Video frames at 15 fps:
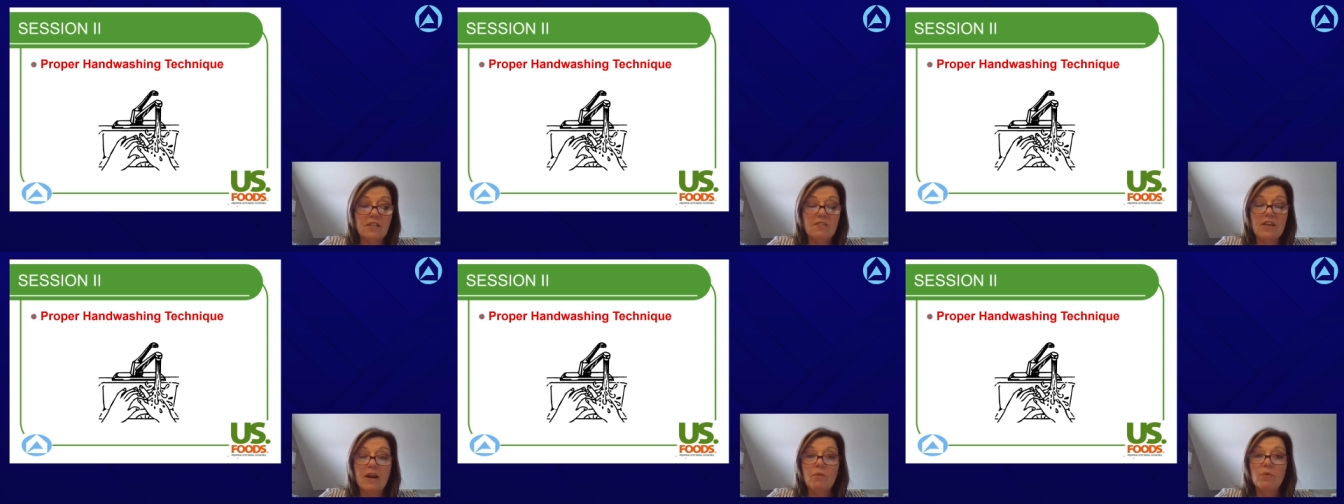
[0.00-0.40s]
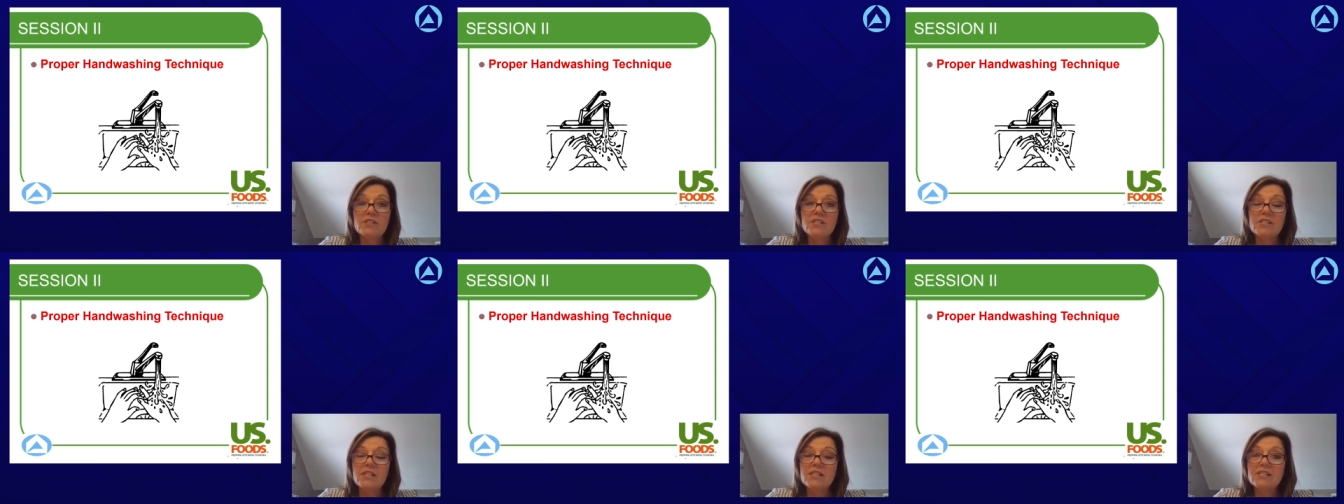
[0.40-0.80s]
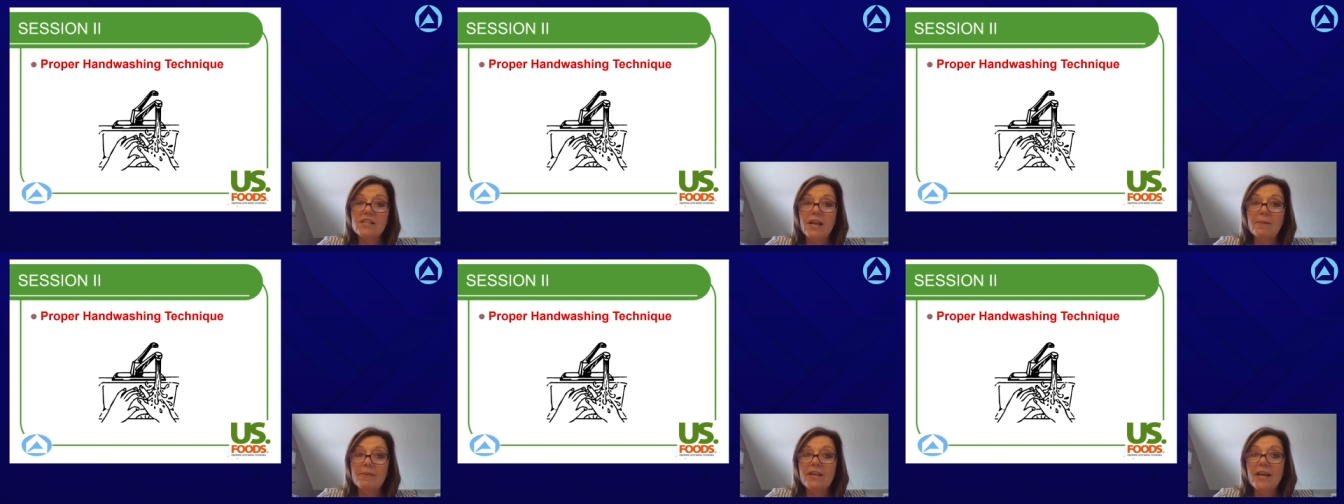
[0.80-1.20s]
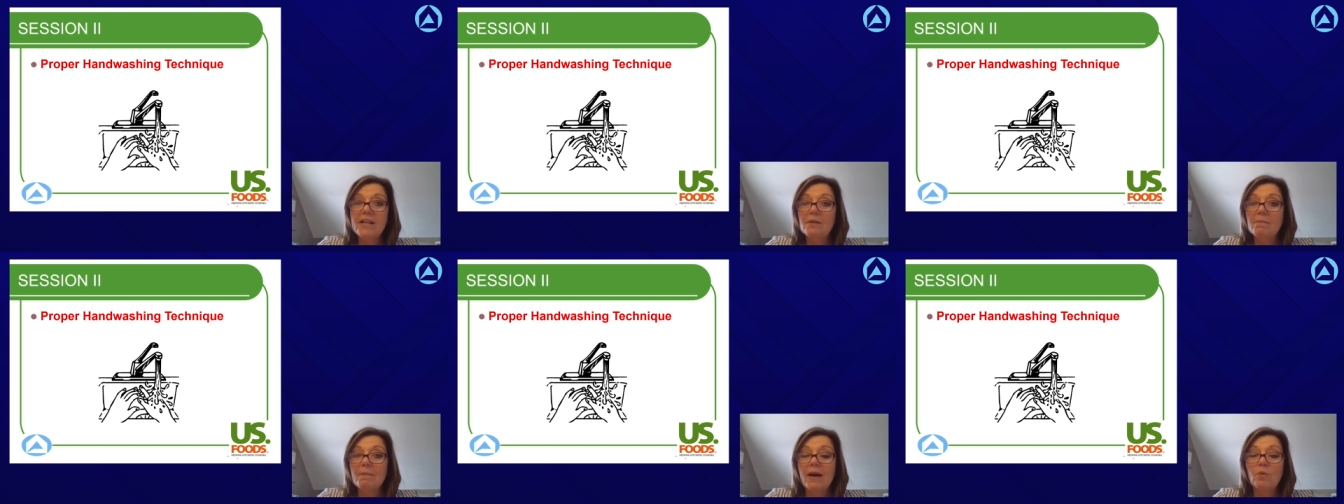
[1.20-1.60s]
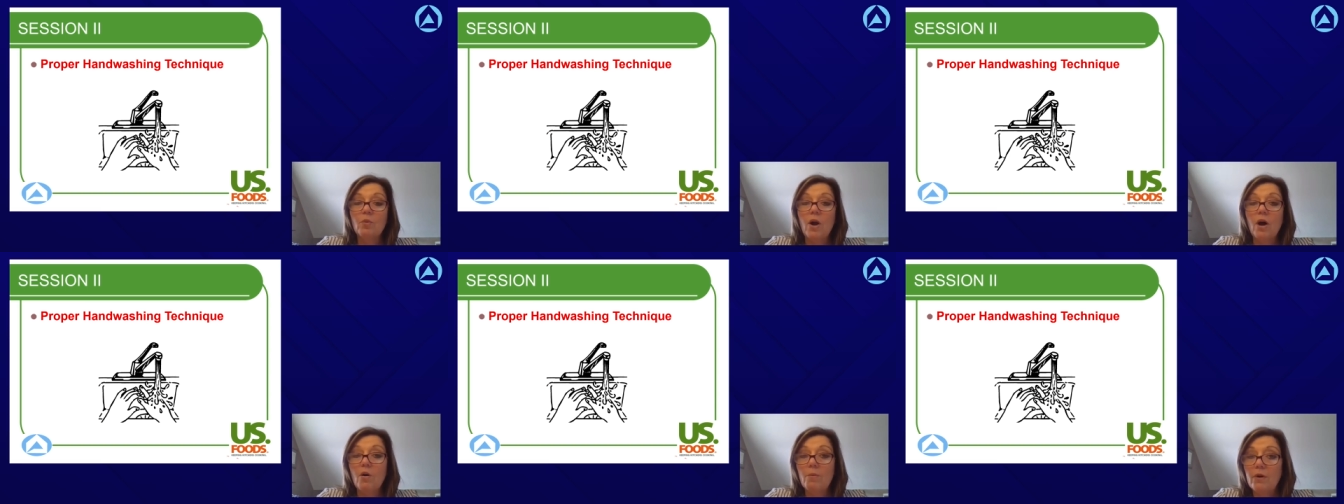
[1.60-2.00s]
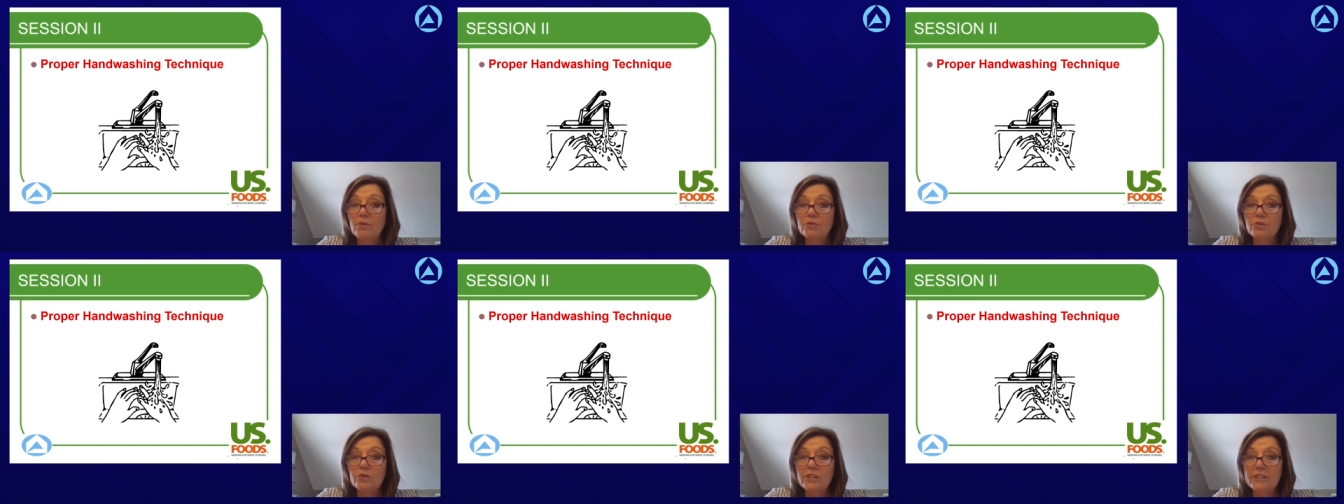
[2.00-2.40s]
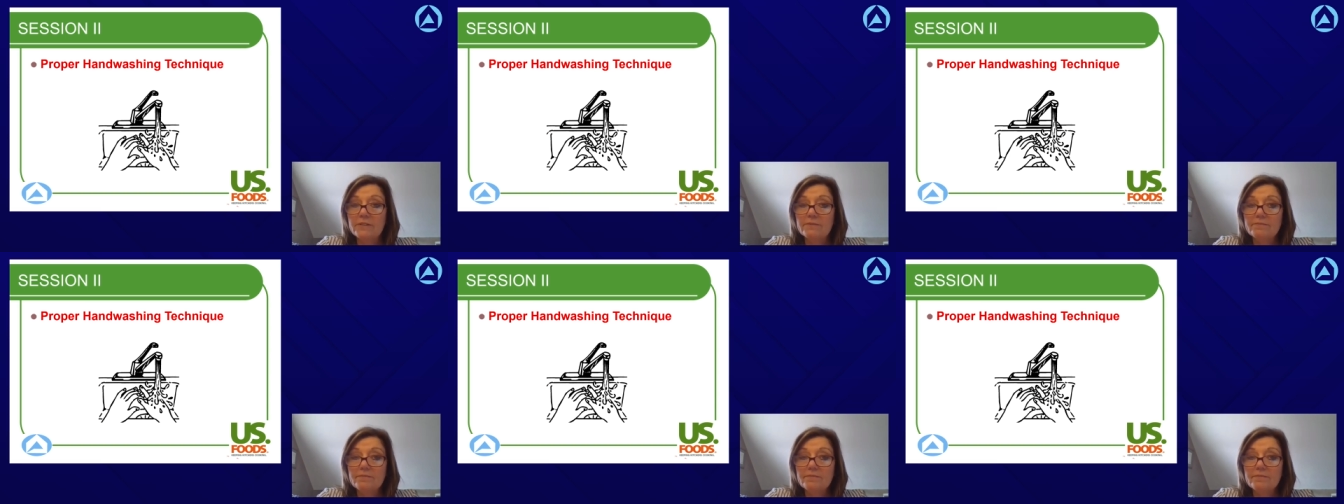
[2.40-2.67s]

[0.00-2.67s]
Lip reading: that was contaminated by raw poultry.